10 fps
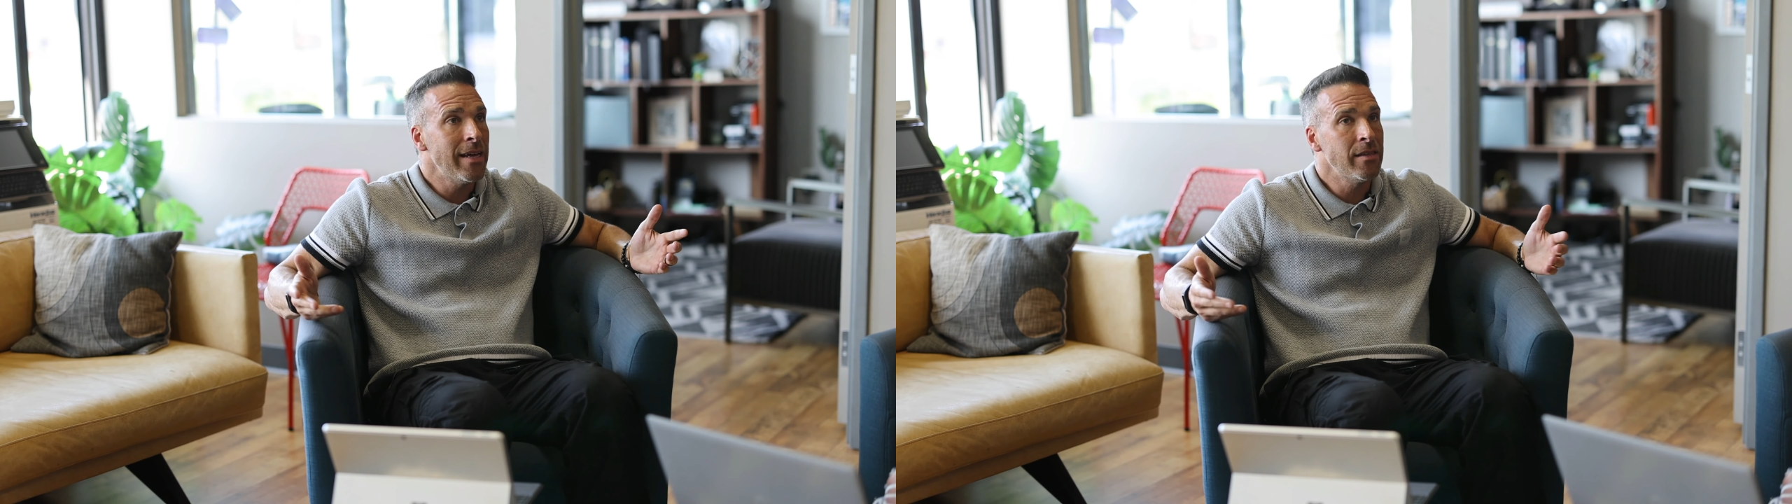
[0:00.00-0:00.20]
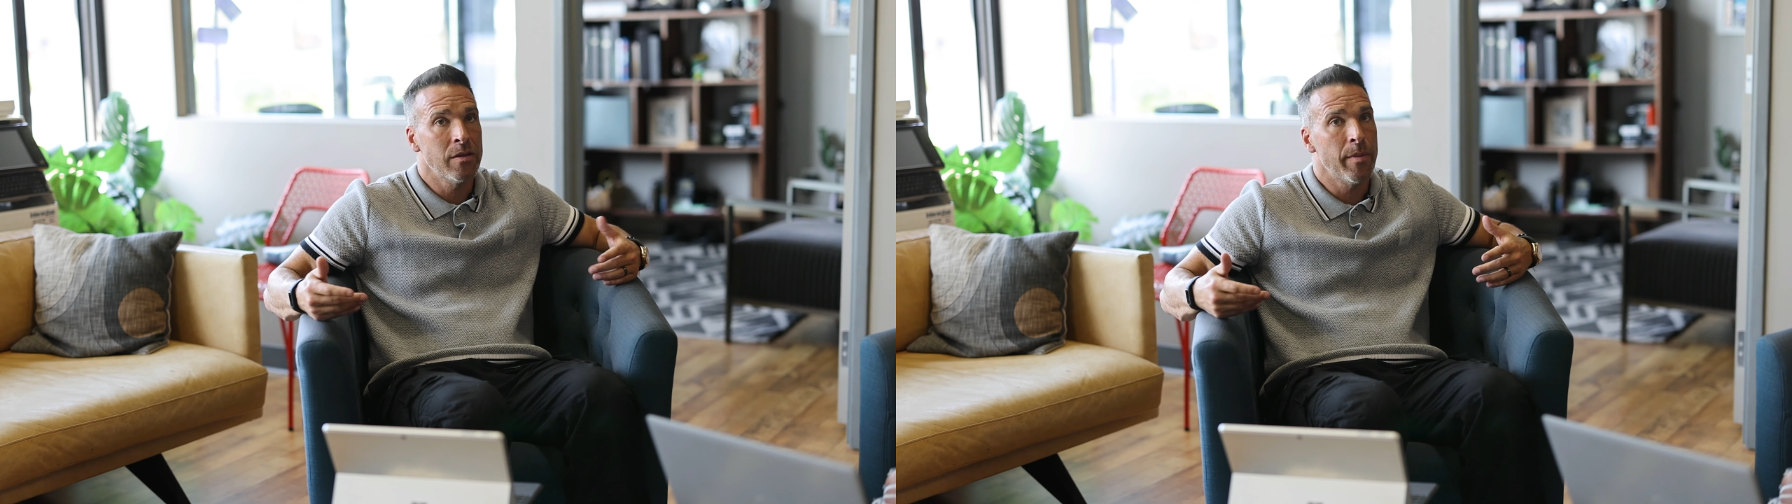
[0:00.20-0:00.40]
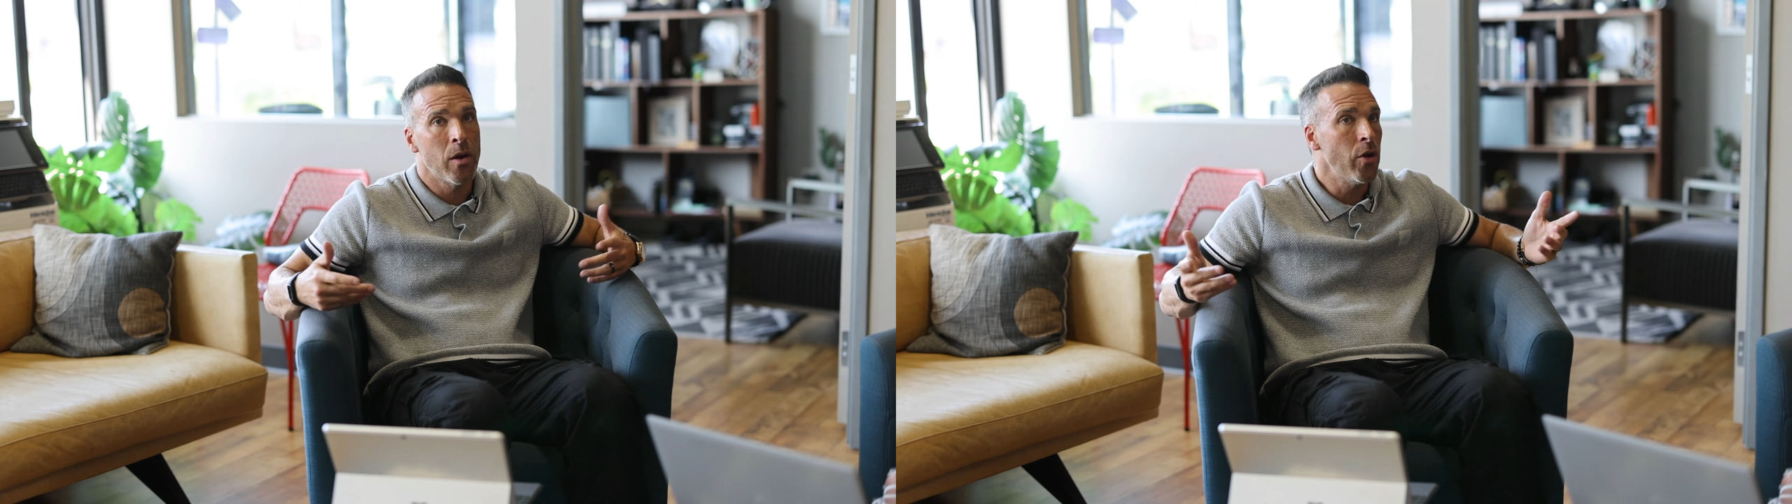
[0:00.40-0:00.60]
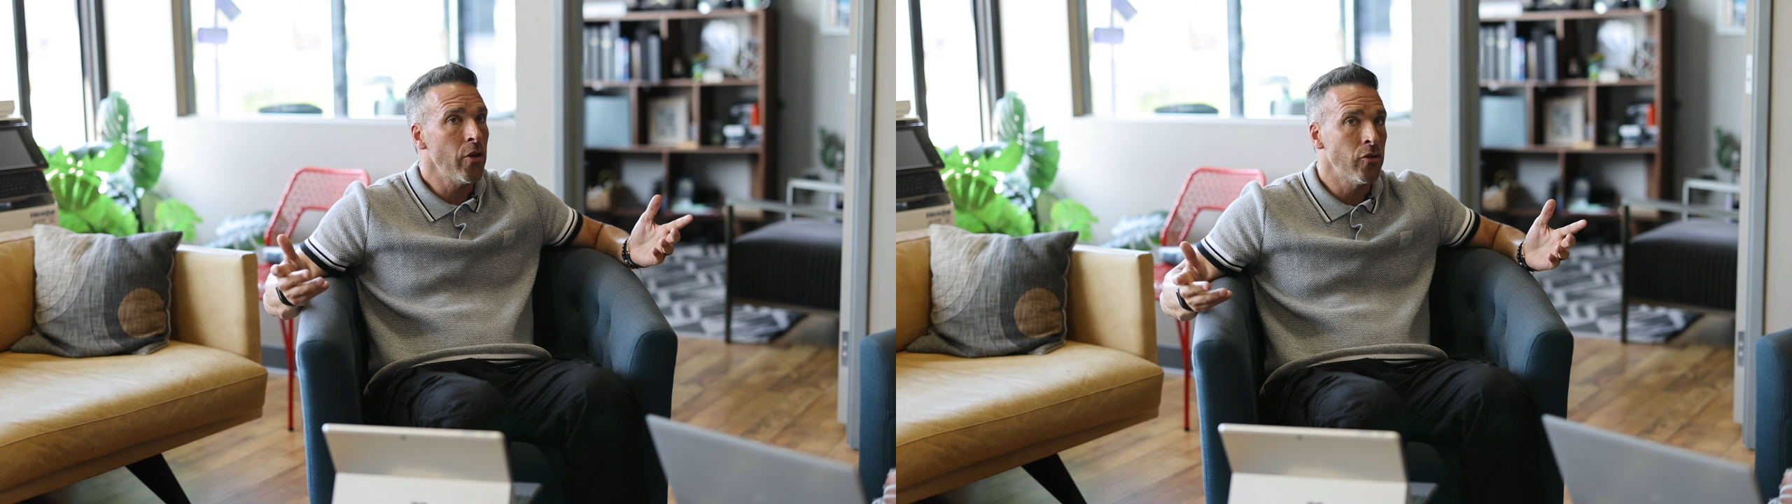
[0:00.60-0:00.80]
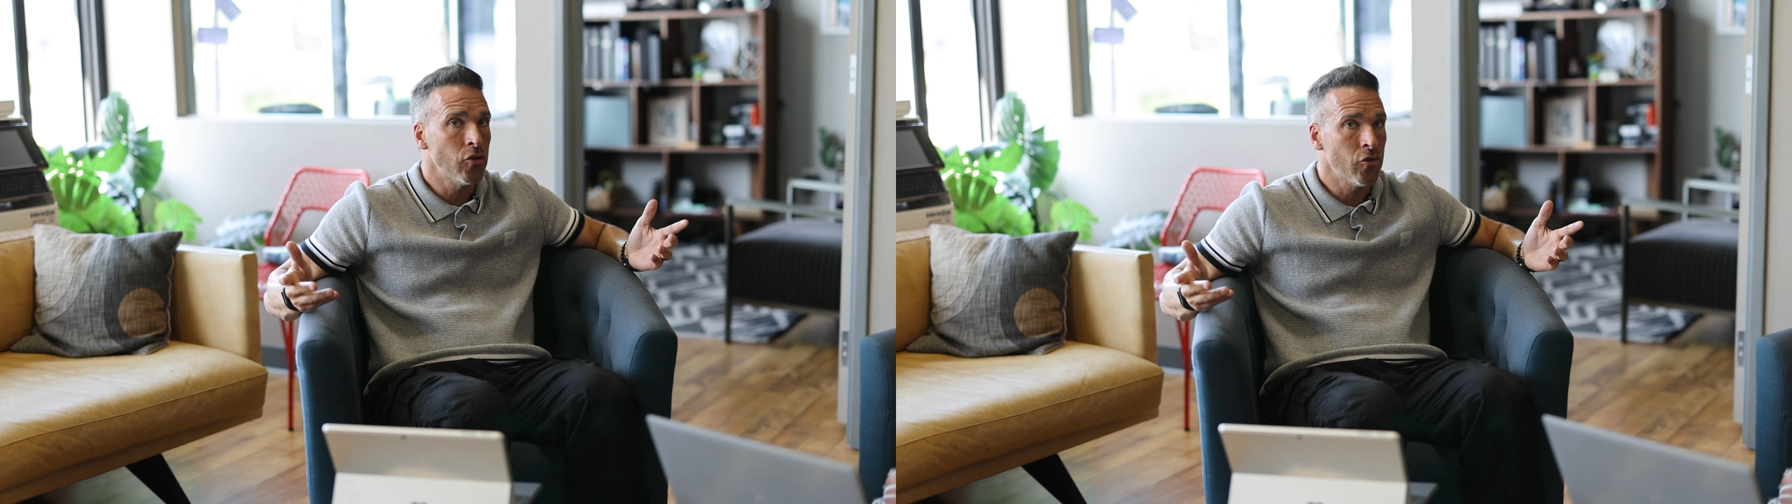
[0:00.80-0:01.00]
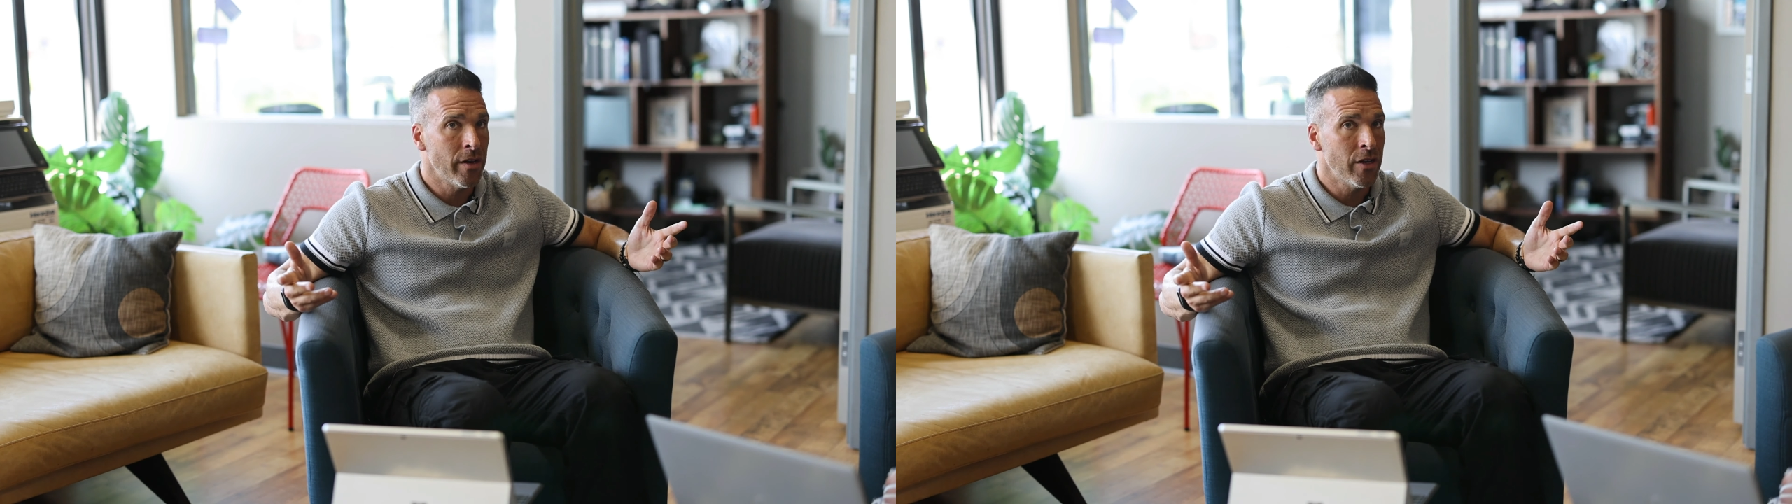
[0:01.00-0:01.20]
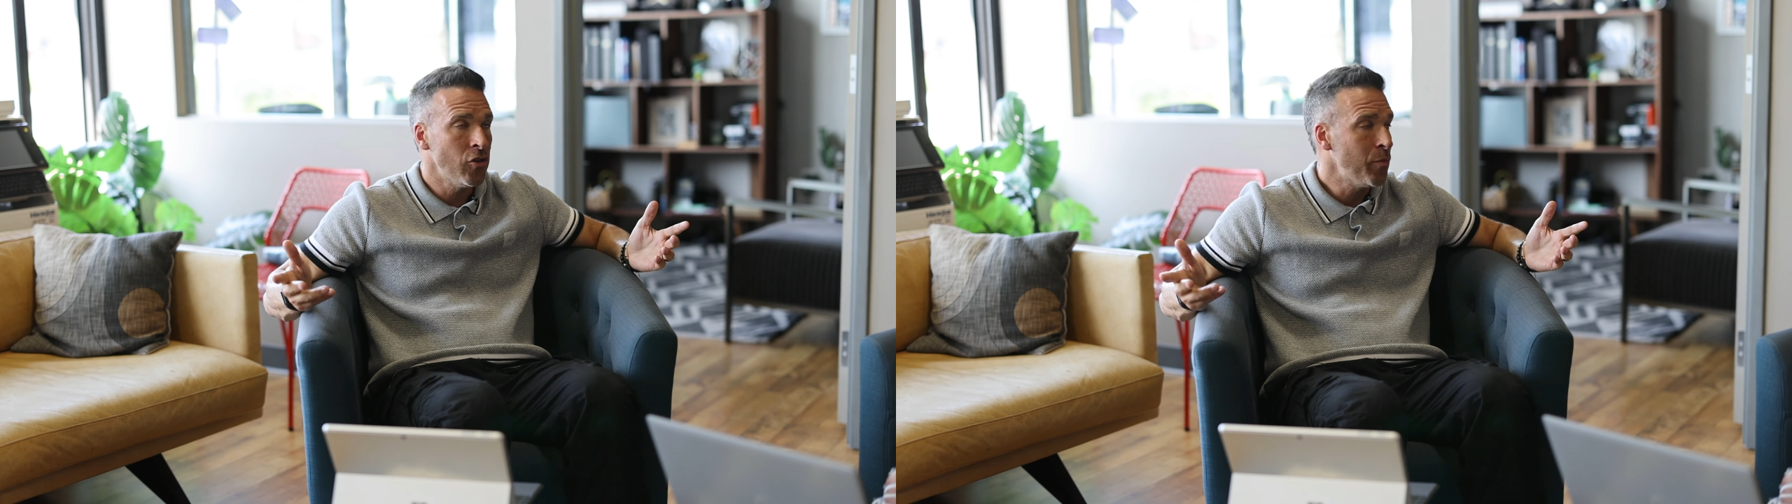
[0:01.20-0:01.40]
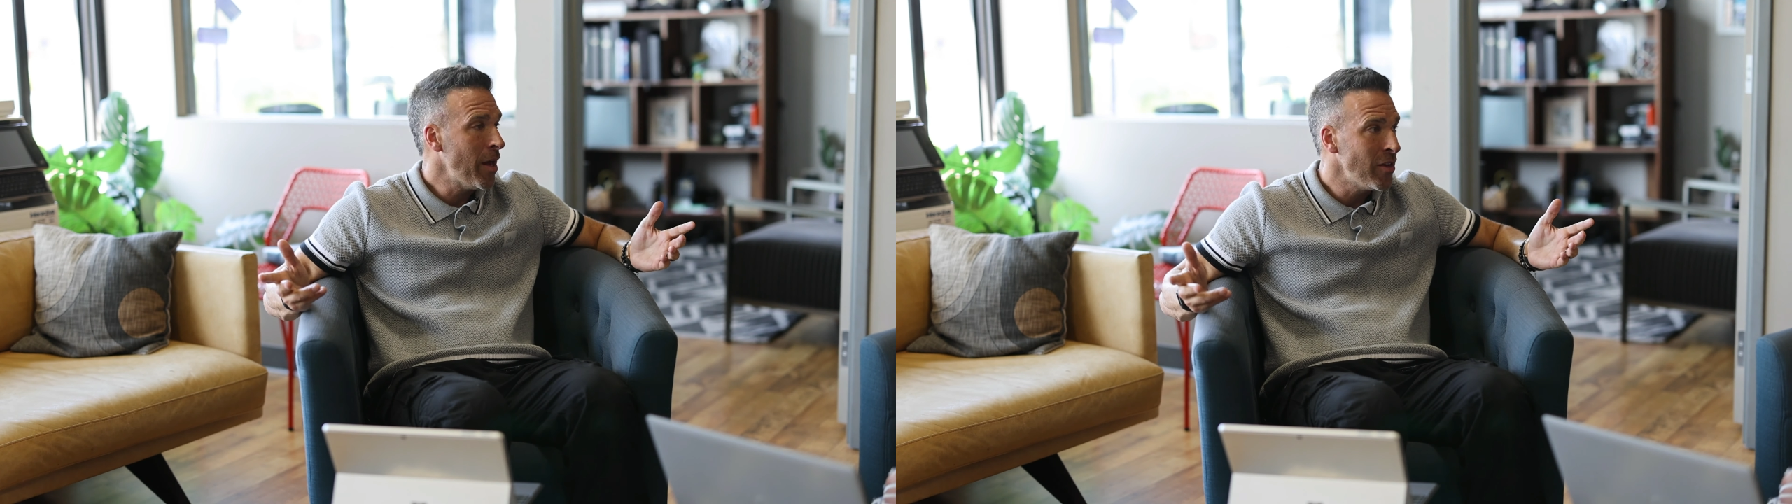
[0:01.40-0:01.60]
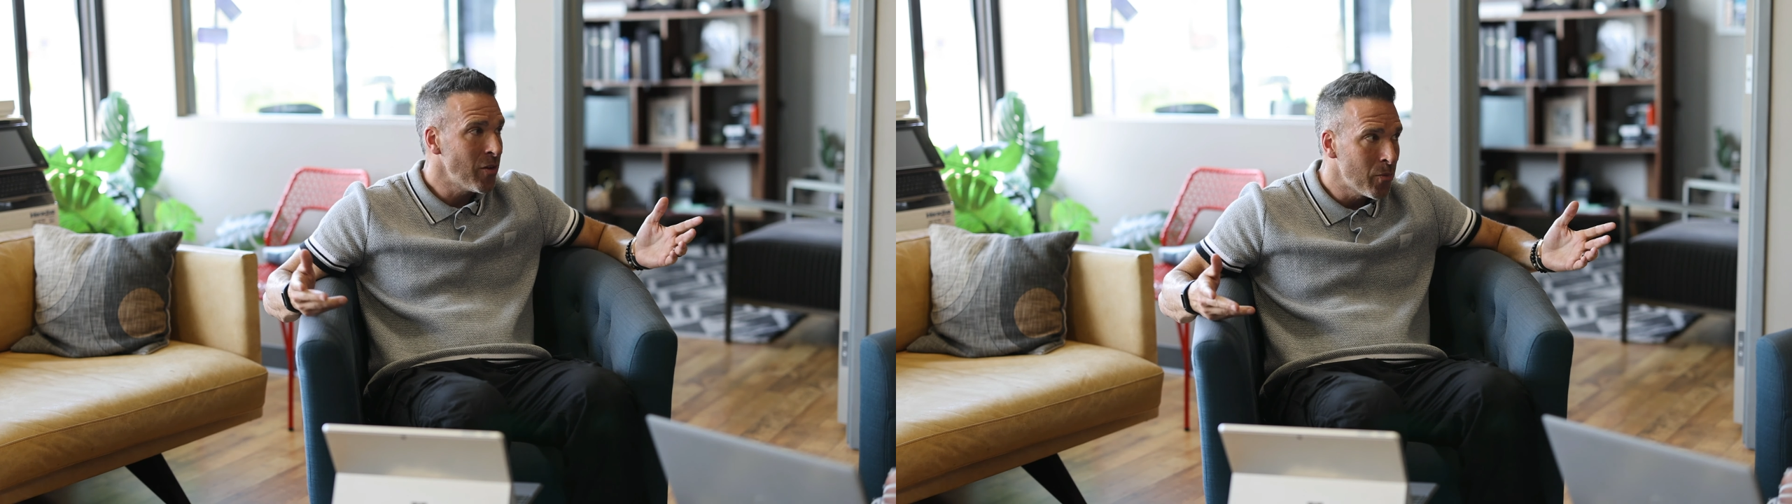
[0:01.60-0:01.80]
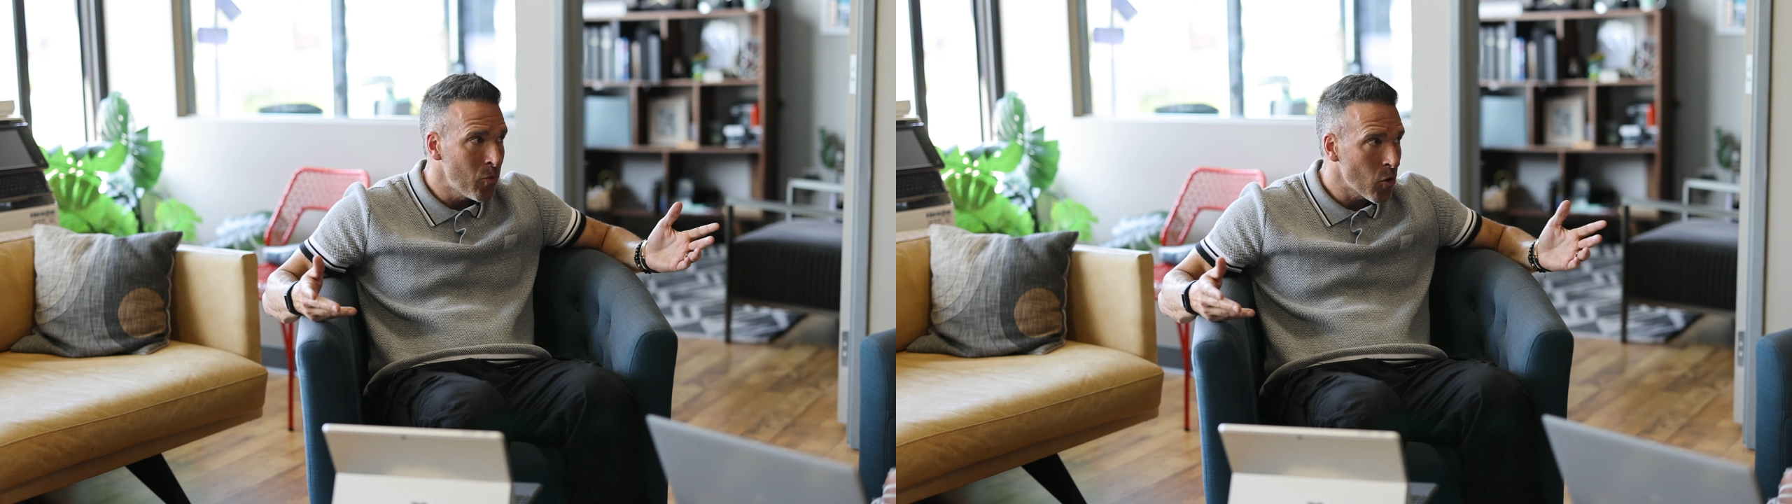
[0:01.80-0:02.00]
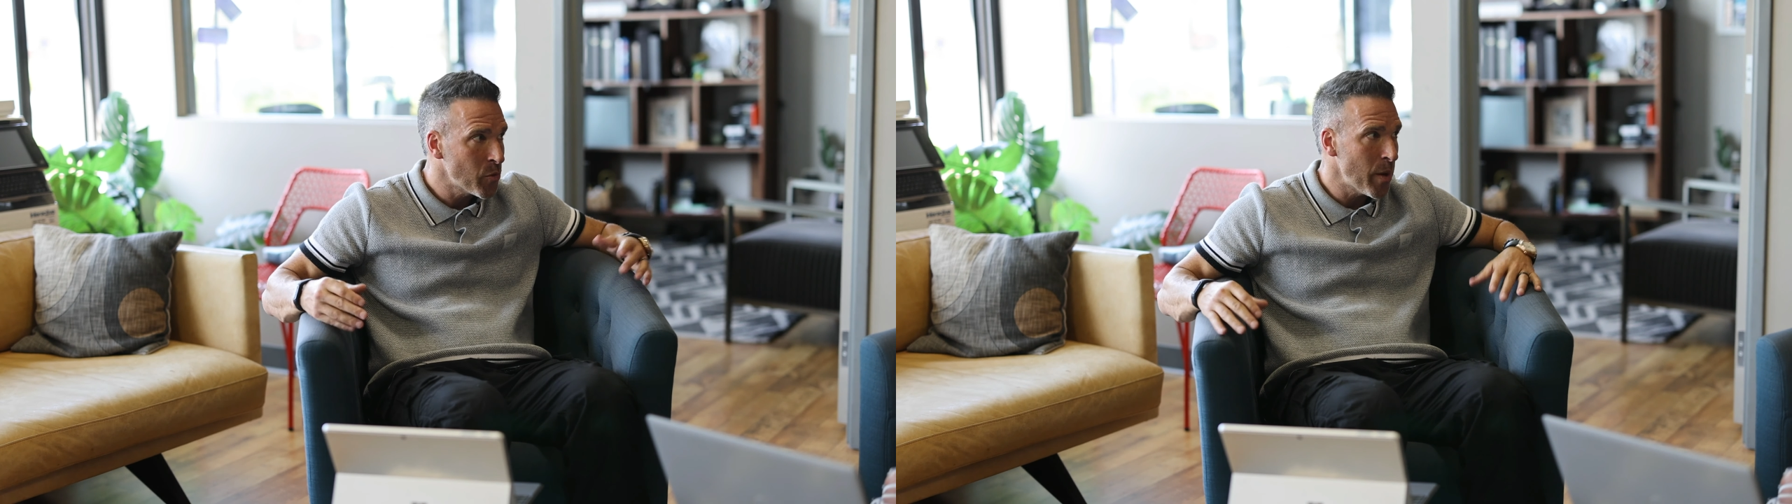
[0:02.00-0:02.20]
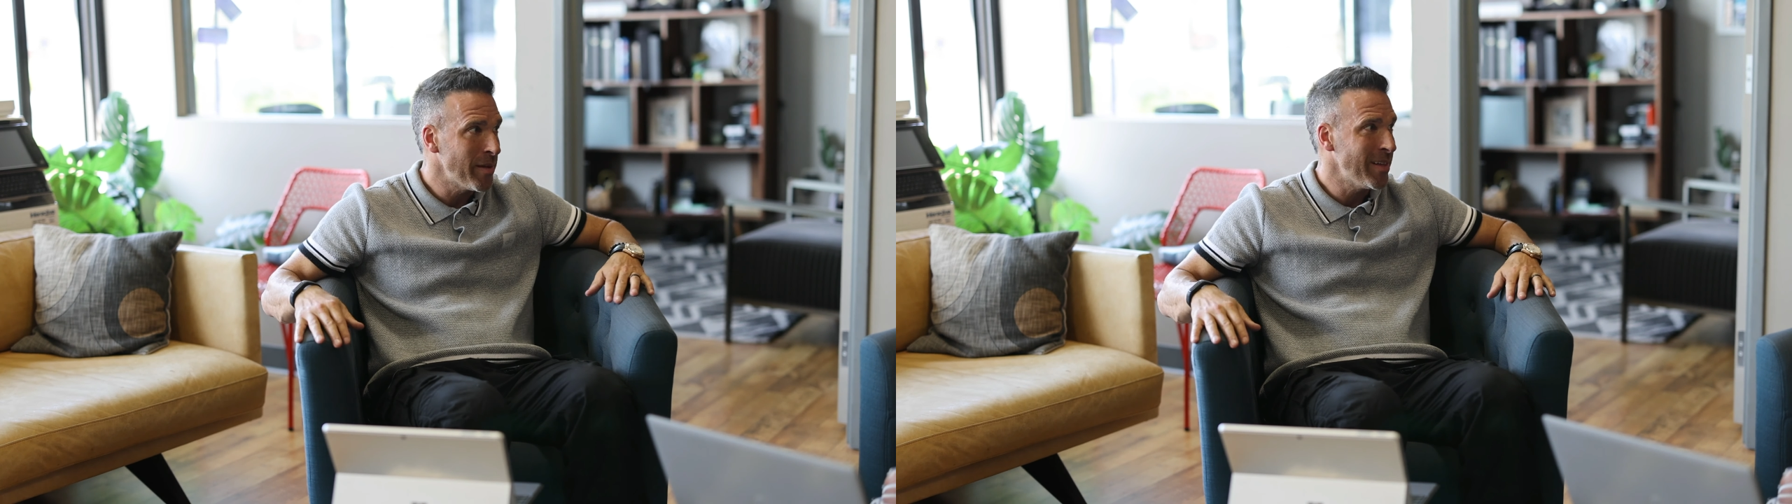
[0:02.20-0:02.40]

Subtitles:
it doesn't matter what your interest rate is, you're paying your mortgage payment at